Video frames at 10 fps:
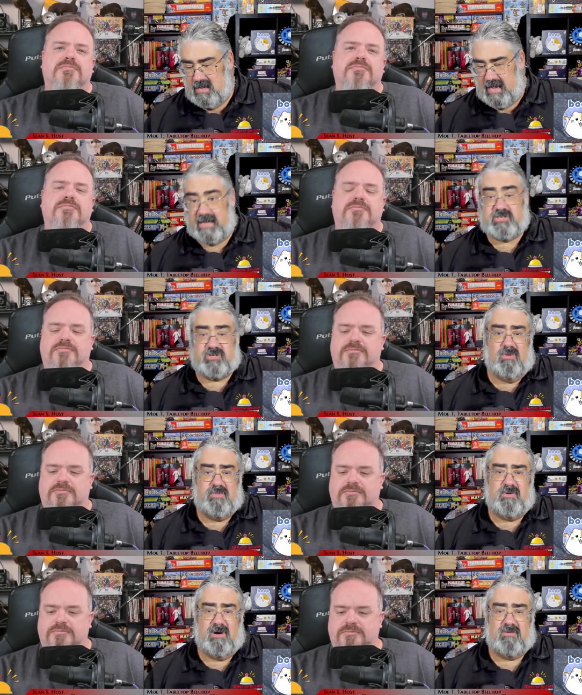Speaker 1: and
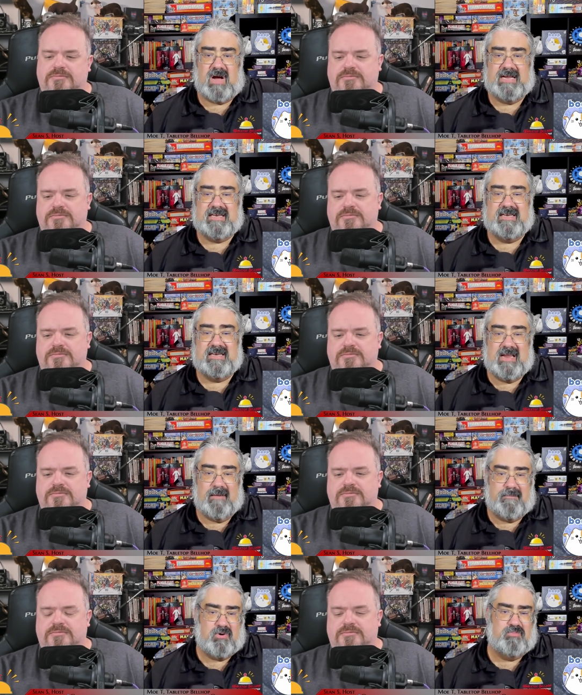Shobu out, I,
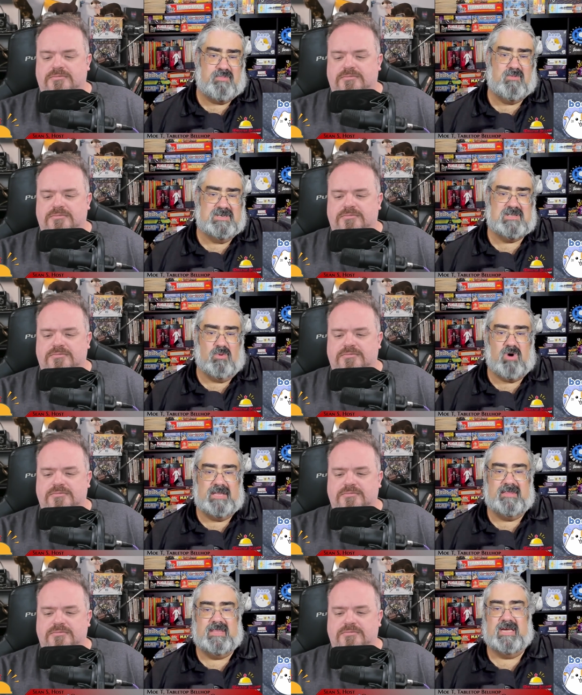and Boop was the
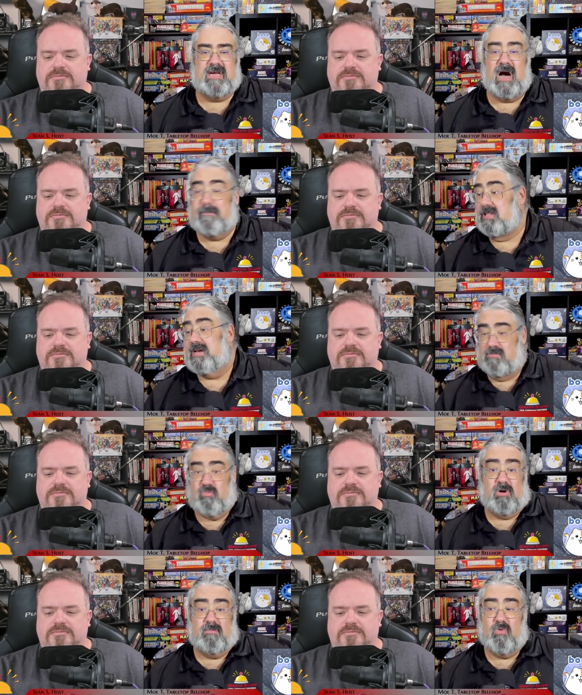one that got played
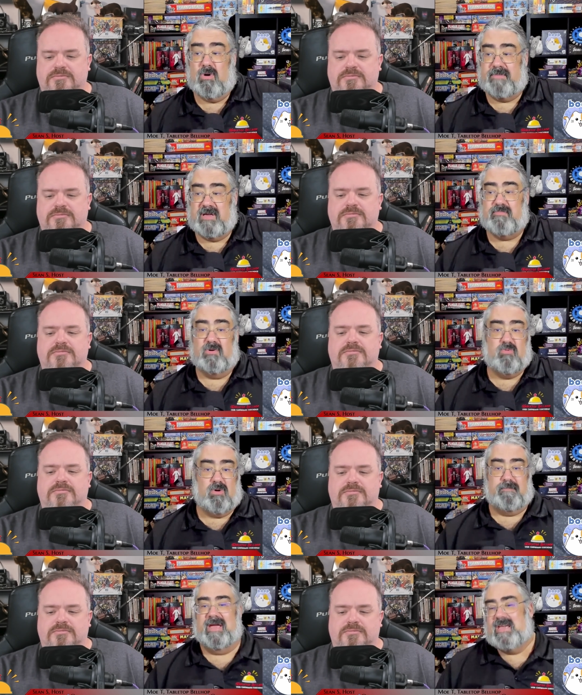more. More people were
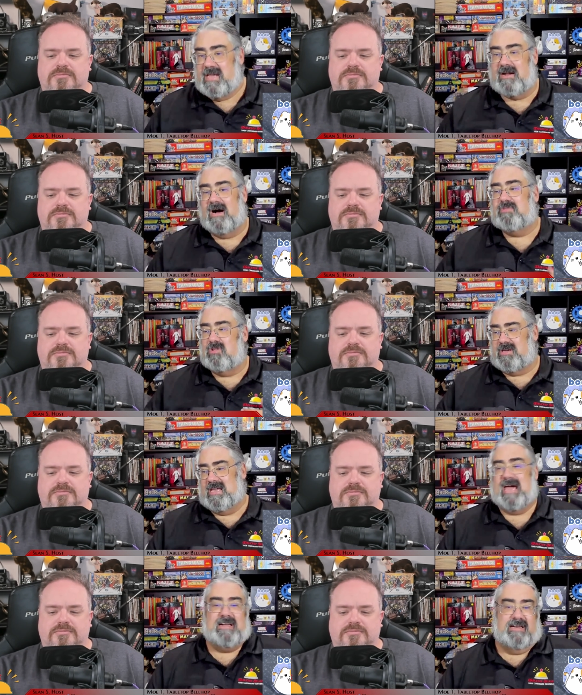picking it up, looking
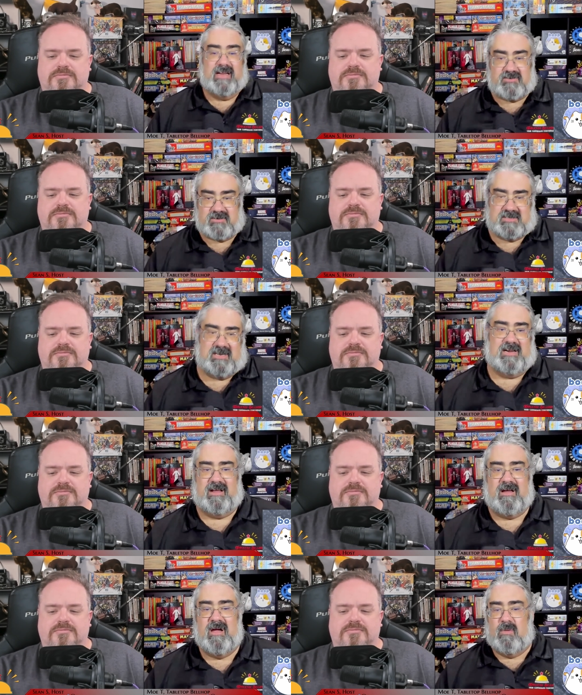at it, and interested in
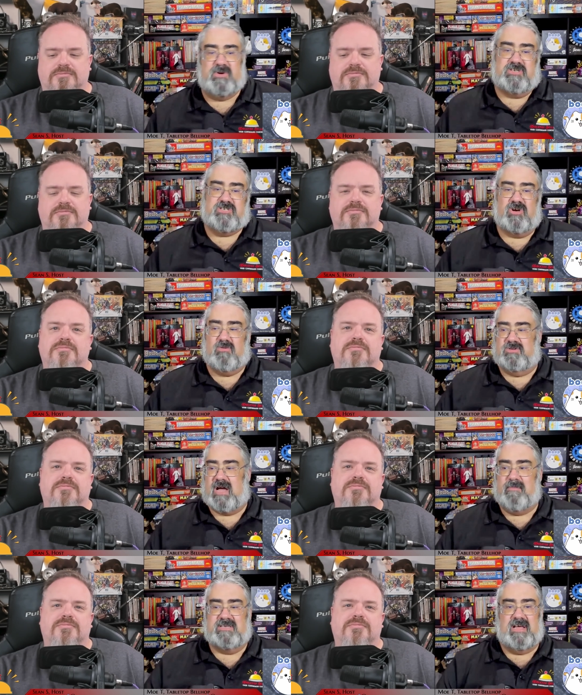it, which just shows
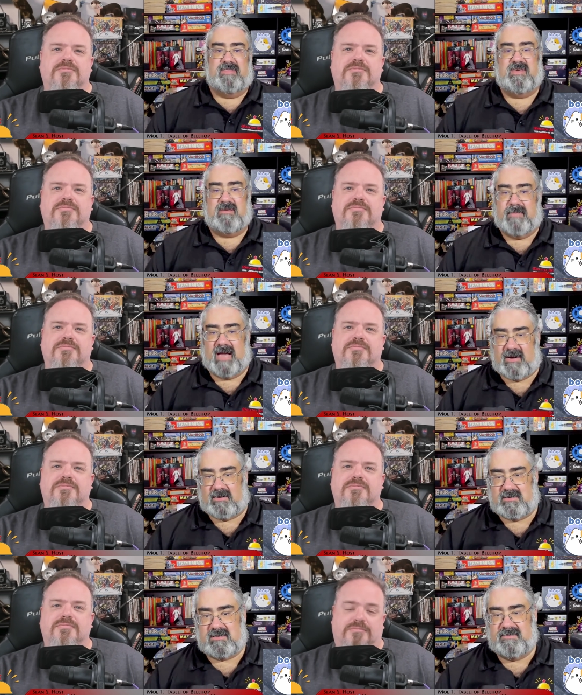how much that theme
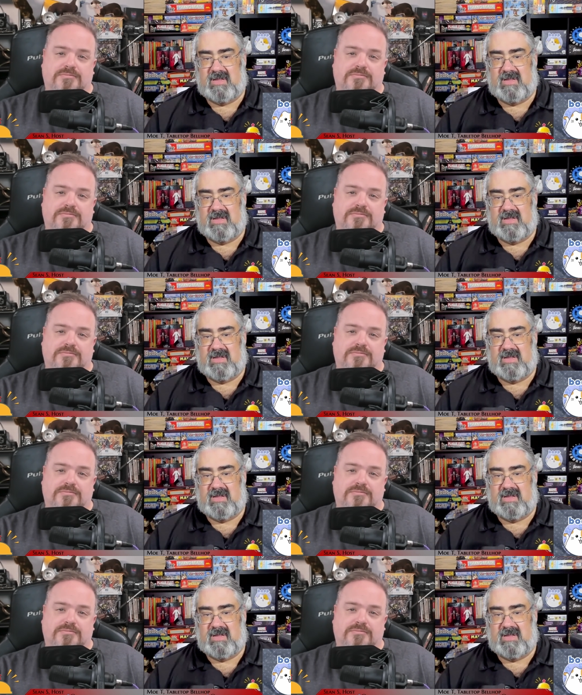matters.